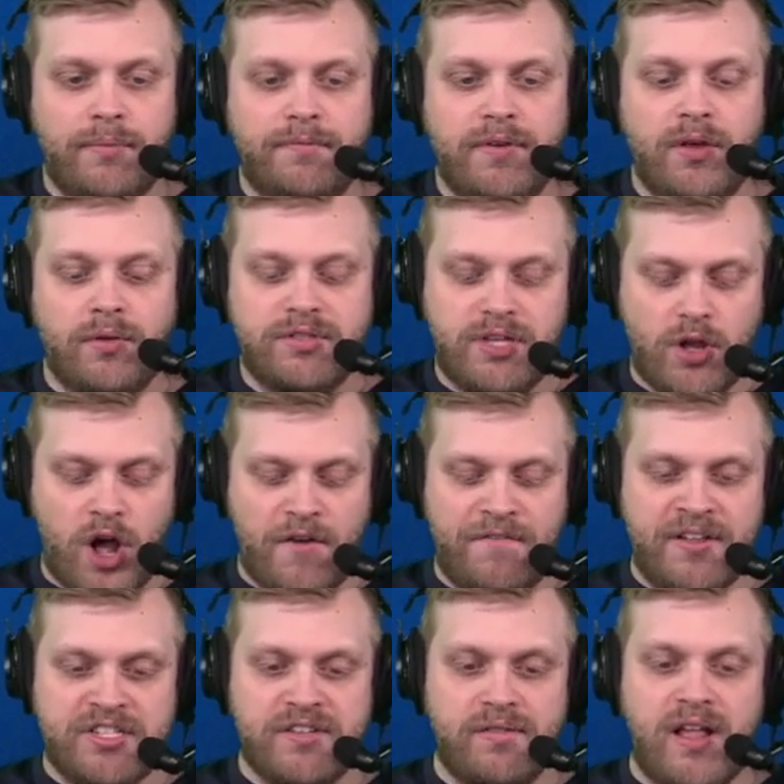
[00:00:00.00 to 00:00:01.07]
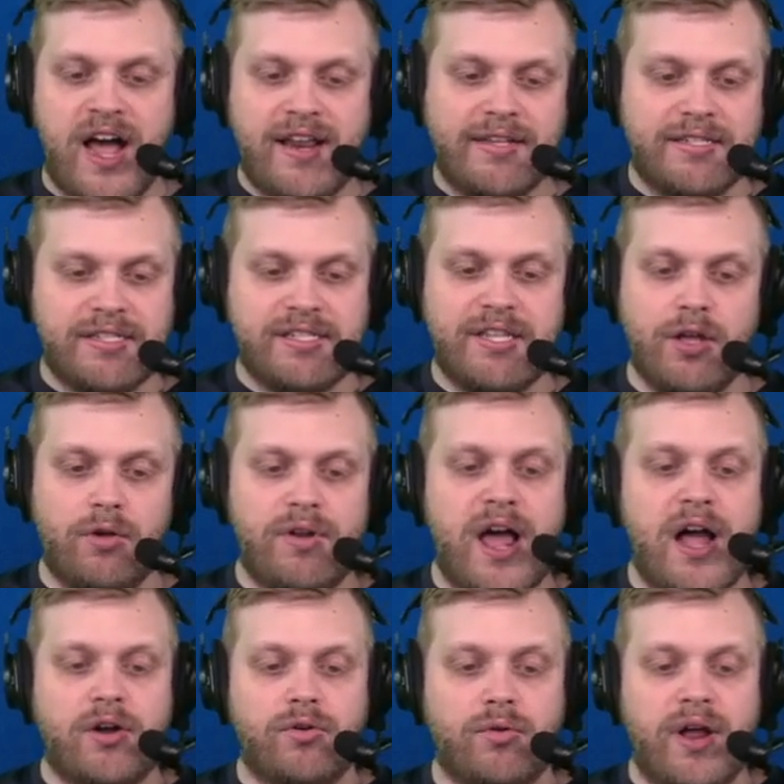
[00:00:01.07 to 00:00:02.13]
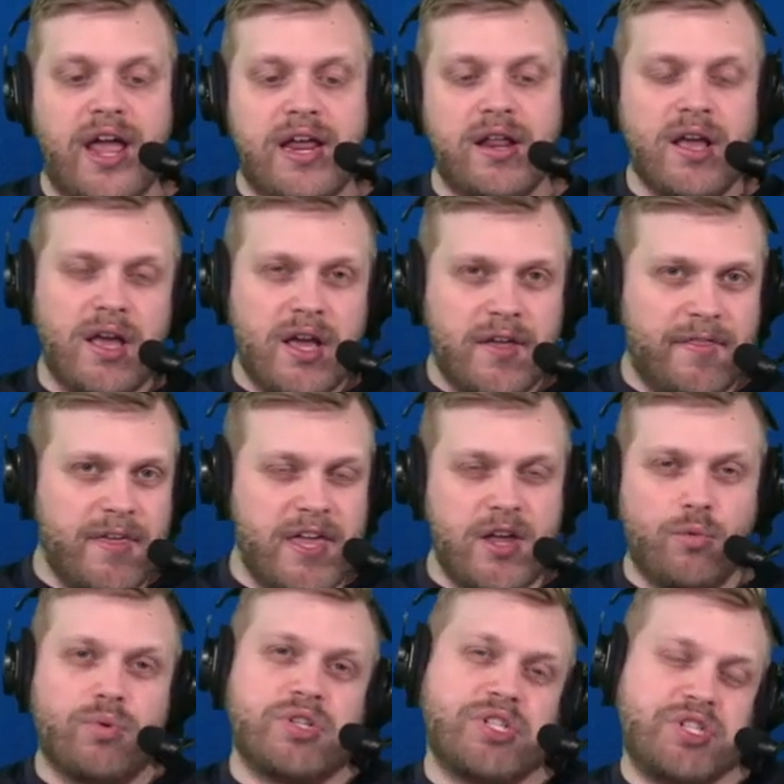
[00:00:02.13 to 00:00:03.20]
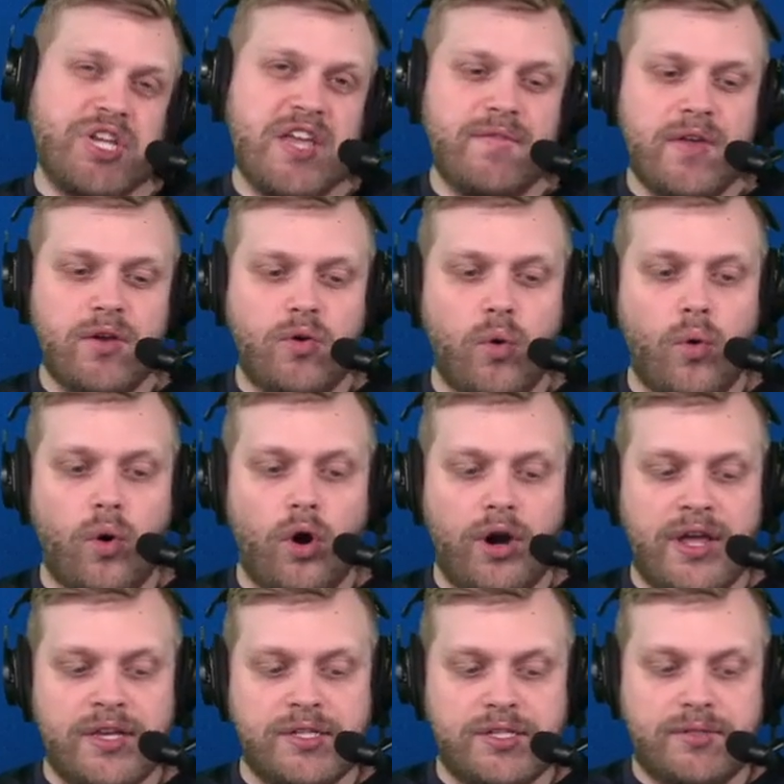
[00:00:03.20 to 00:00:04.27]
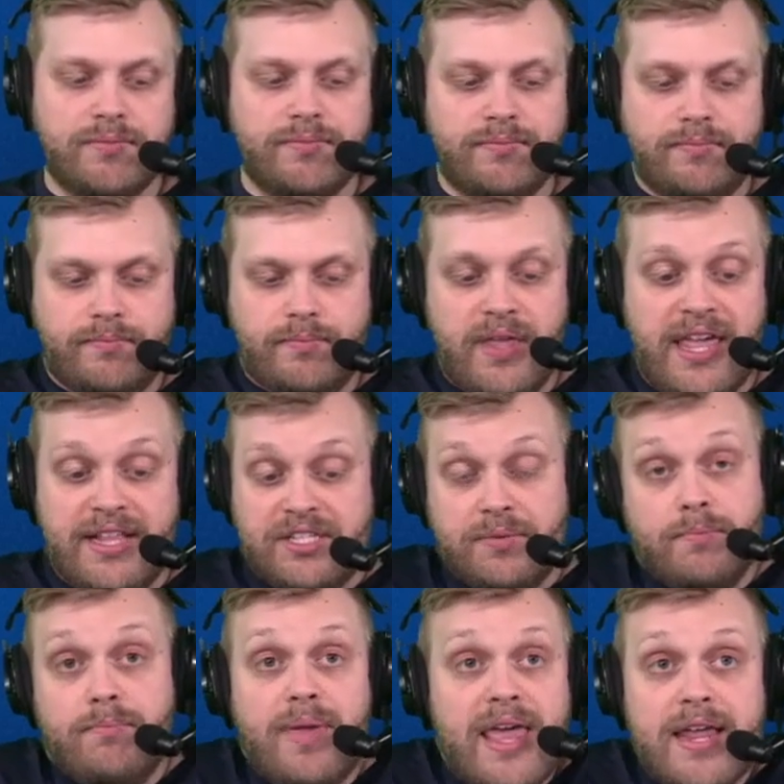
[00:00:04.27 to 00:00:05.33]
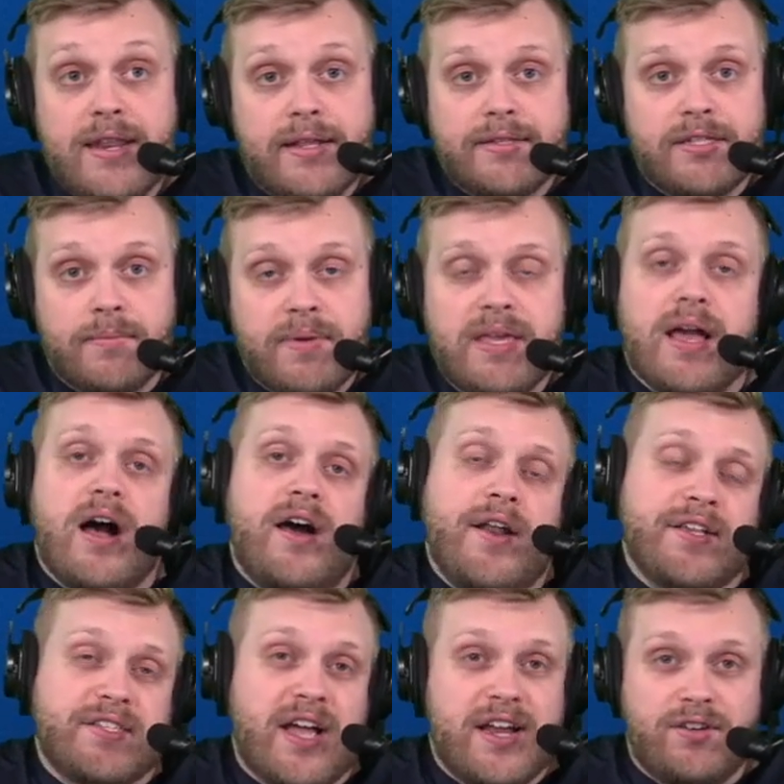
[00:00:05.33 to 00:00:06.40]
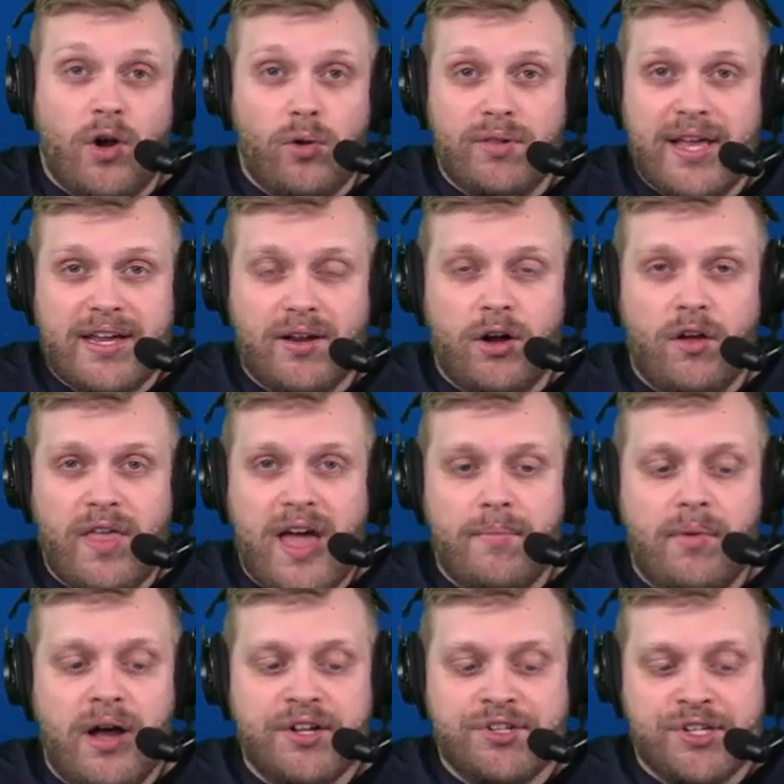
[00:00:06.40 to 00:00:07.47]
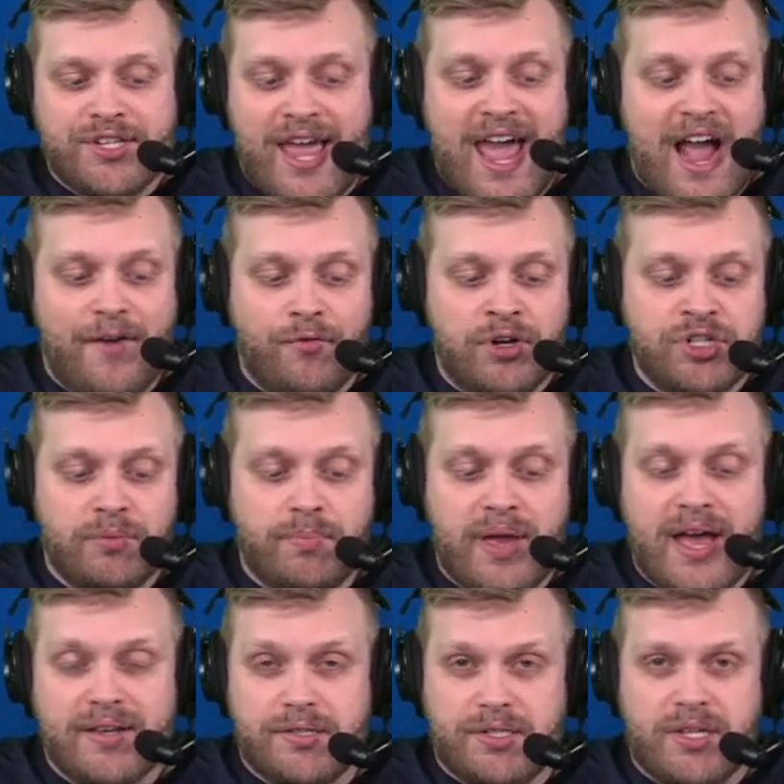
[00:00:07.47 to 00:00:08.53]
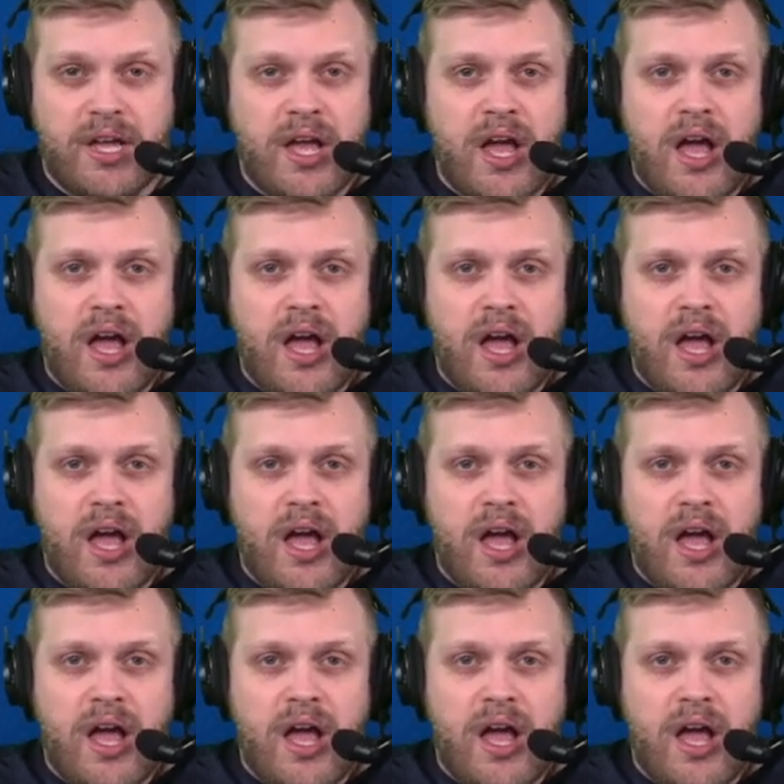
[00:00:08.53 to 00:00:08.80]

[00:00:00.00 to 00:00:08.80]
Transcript: Fields. The offensive line is still not great. The receiving core is mid, to be honest. I don't like it all that much. It's average at best.